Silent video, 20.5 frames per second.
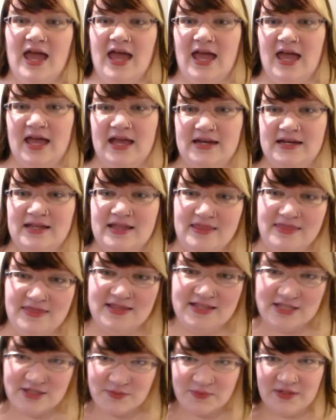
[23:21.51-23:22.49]
And
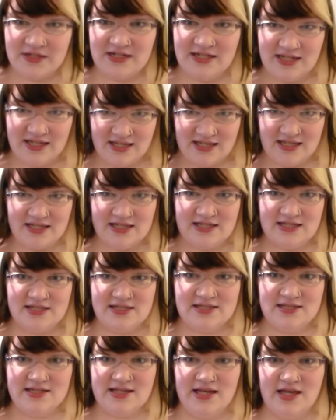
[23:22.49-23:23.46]
this one
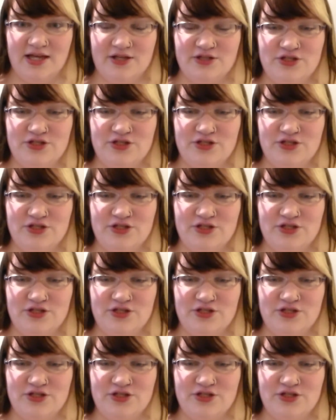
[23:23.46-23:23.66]
is